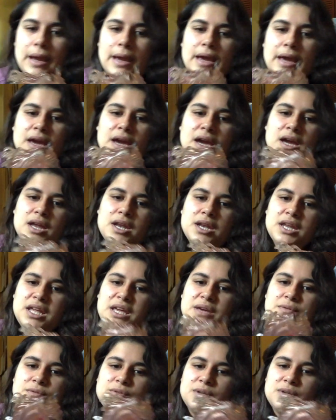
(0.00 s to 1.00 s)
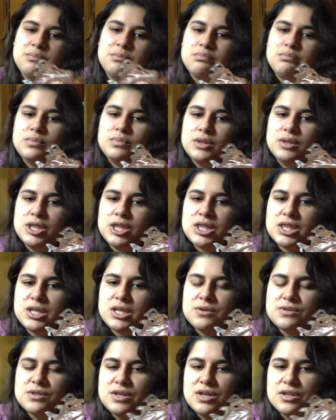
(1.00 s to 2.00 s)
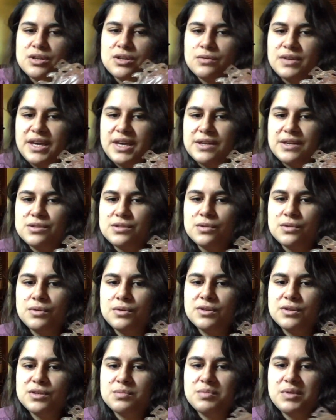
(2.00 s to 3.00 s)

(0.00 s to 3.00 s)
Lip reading: and he was there's another Cancer horse,